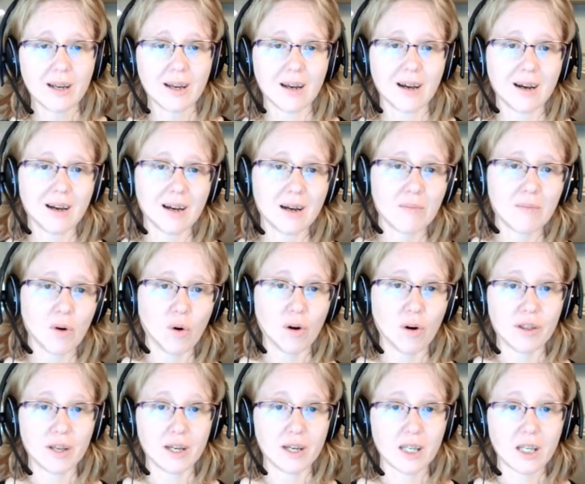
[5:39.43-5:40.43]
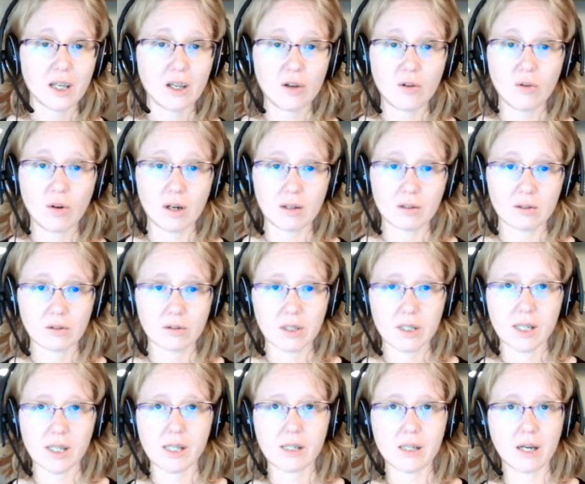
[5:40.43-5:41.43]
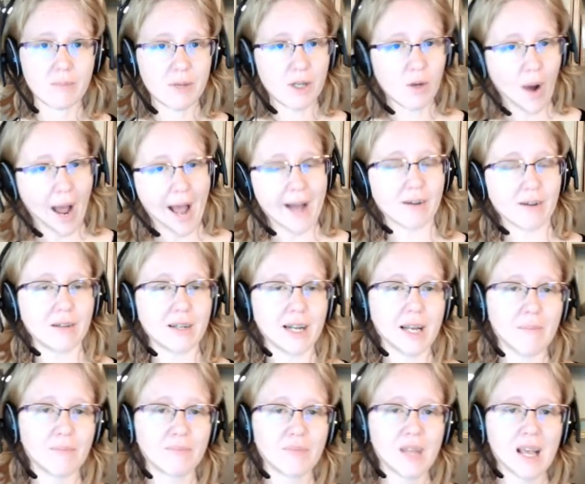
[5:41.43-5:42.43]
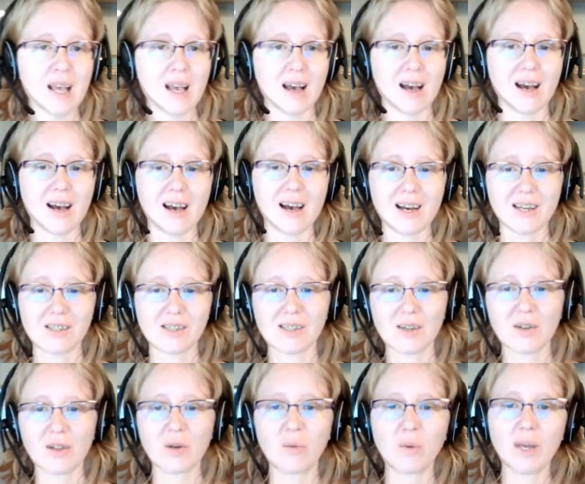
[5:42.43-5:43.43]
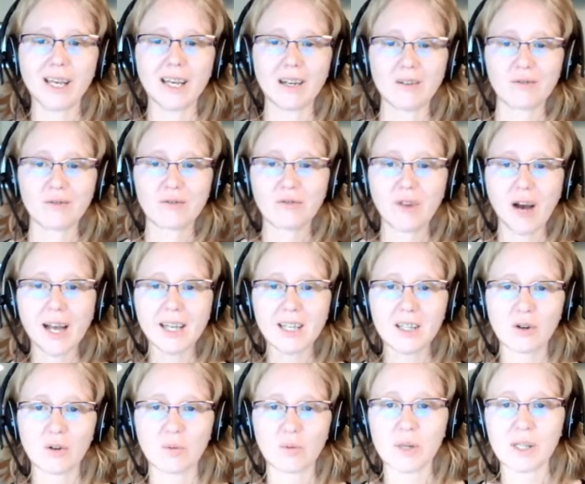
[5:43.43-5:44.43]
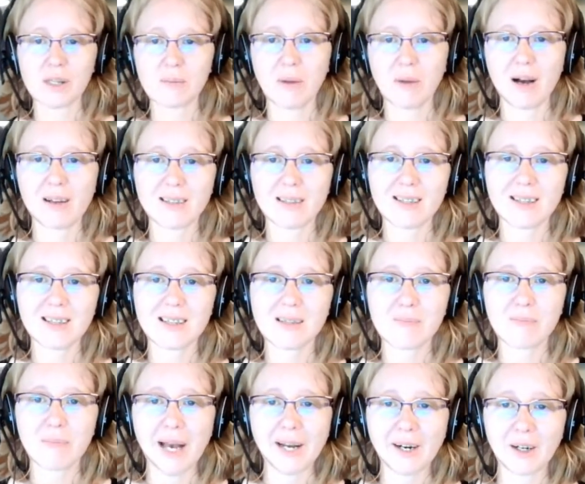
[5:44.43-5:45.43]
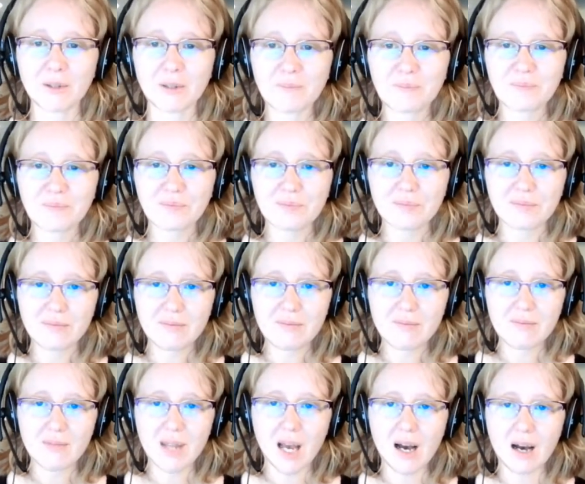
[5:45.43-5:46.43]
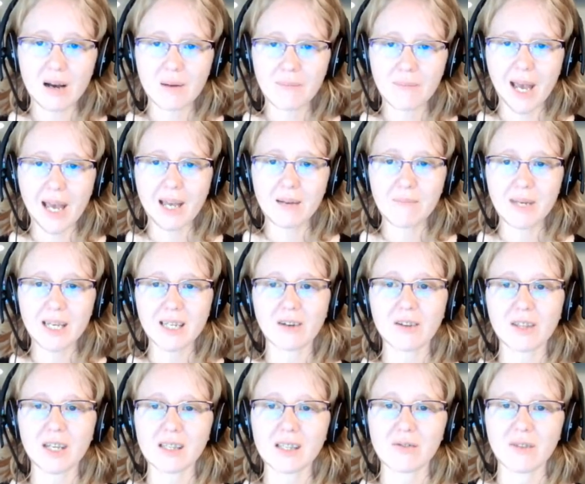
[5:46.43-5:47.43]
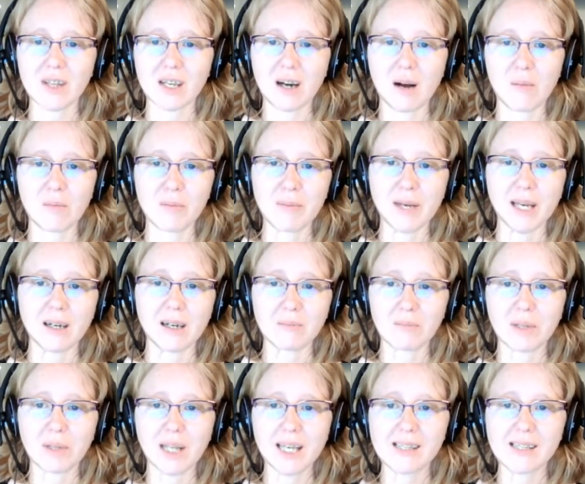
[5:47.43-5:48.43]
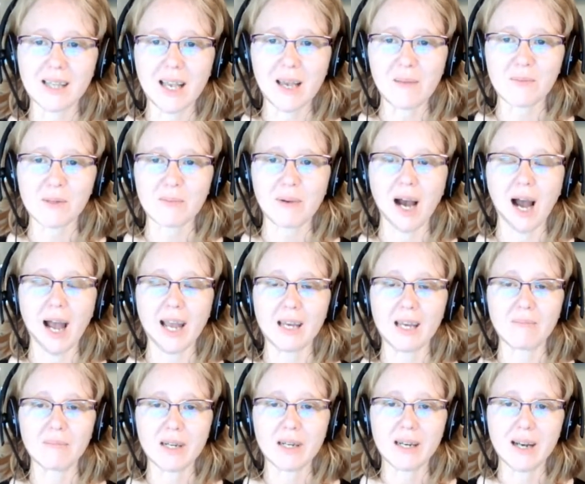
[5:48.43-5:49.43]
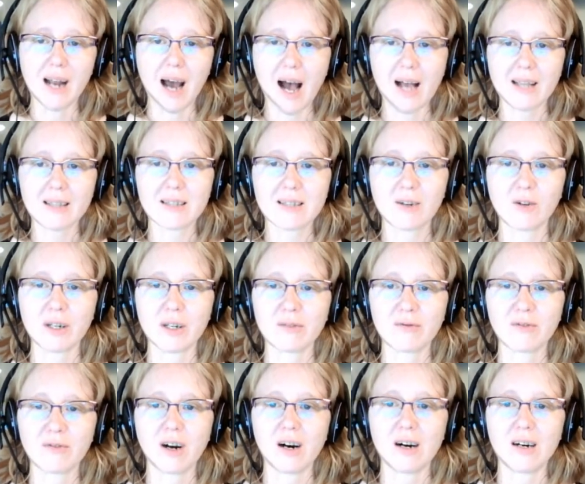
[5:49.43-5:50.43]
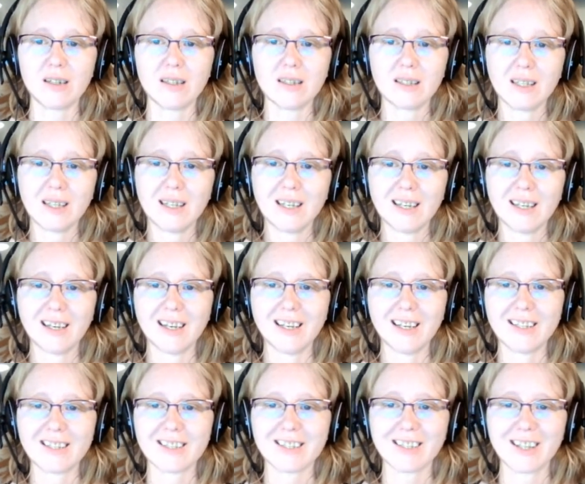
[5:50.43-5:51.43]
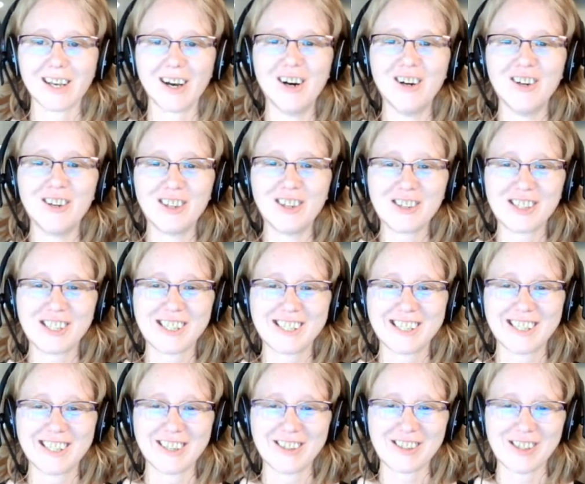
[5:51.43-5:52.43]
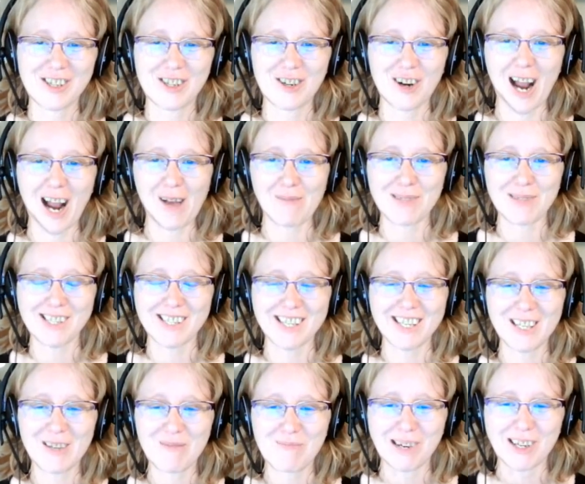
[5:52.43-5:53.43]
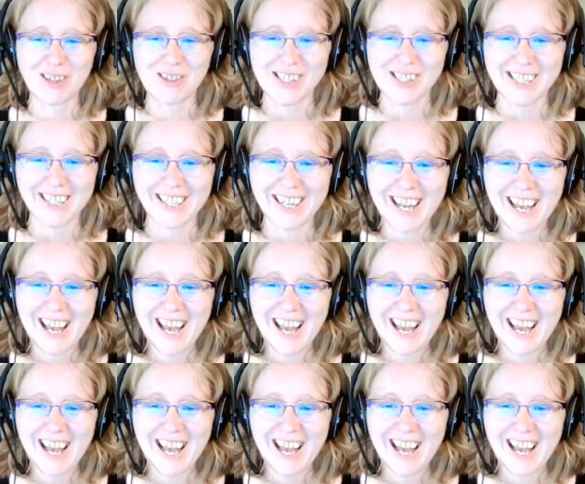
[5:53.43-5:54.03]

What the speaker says: or the QOTW acronym so that we can find your responses better. And Miko, thanks for that compliment on place names, but I am not going to fall into those traps that you posted.